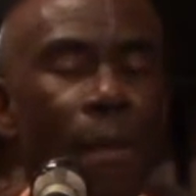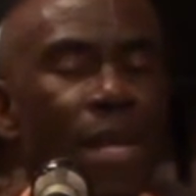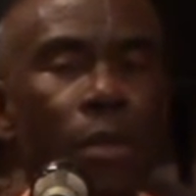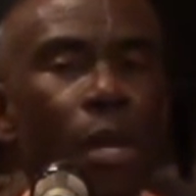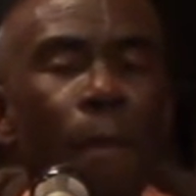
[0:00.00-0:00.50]

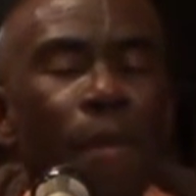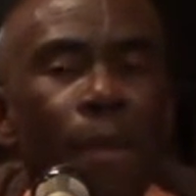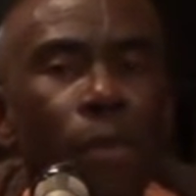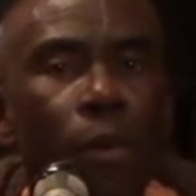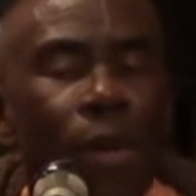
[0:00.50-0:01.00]
some
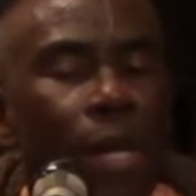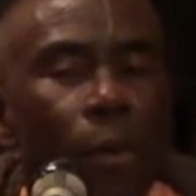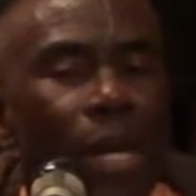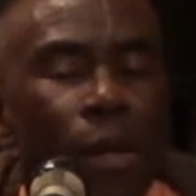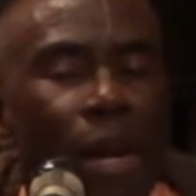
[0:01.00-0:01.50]
people, we
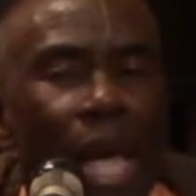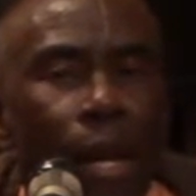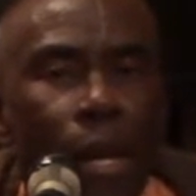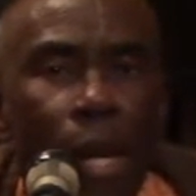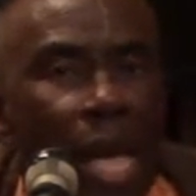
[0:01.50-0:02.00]
are not
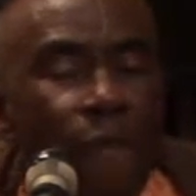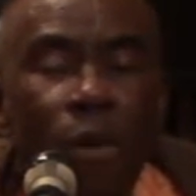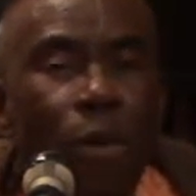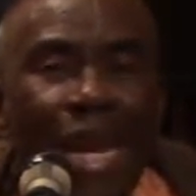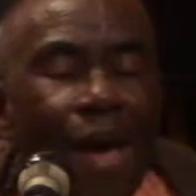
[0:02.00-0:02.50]
like,
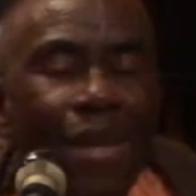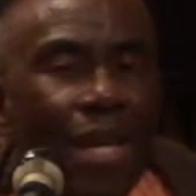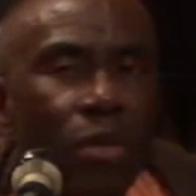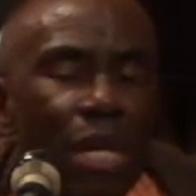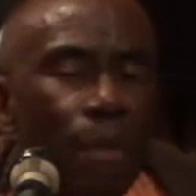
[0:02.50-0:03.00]
everyone out there
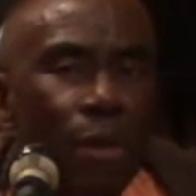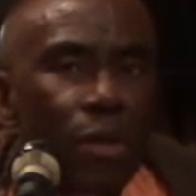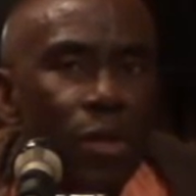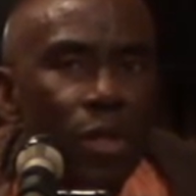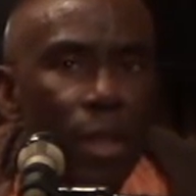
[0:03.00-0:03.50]
is not a
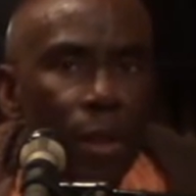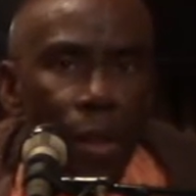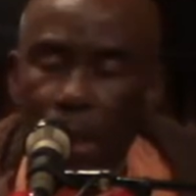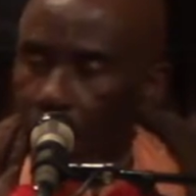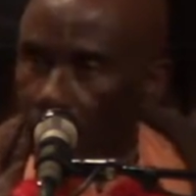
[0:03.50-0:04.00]
politician.
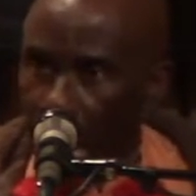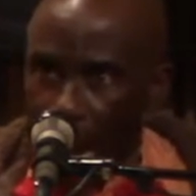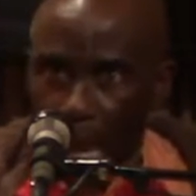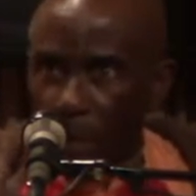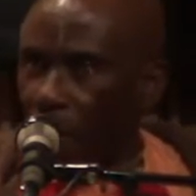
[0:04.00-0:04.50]

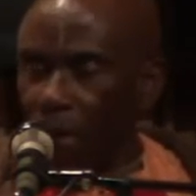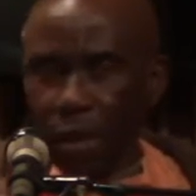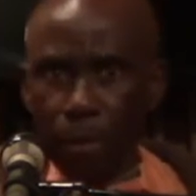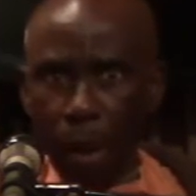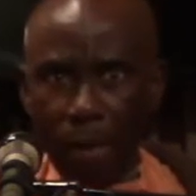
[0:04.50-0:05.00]
I am not the
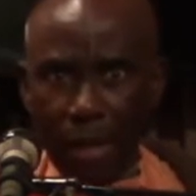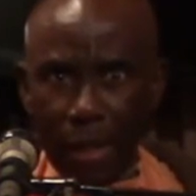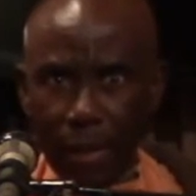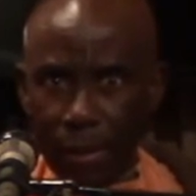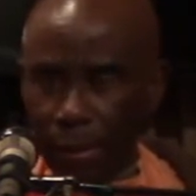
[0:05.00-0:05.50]
Republican.